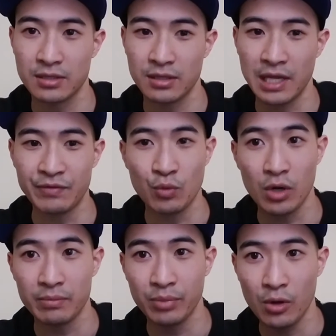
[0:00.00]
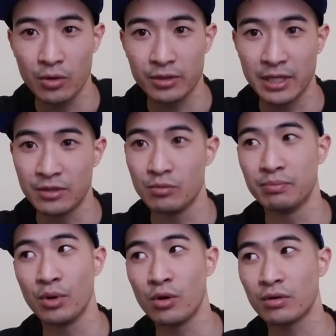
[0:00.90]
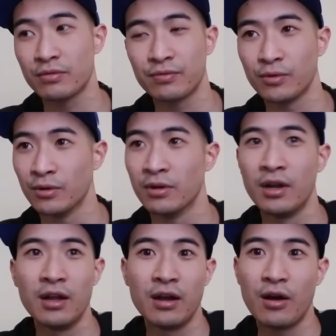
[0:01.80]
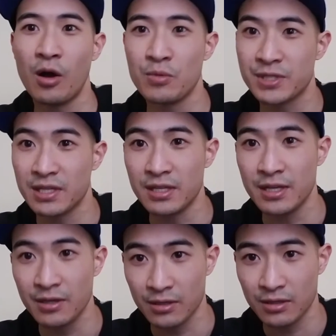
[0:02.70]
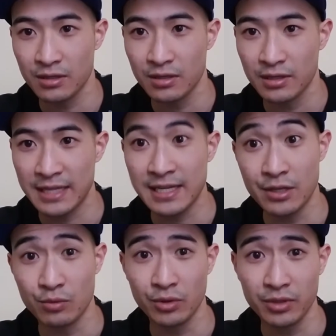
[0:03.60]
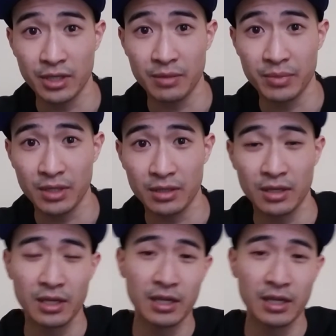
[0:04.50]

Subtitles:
If you want to bulk, then you bulk for almost a year. That's how you really get big.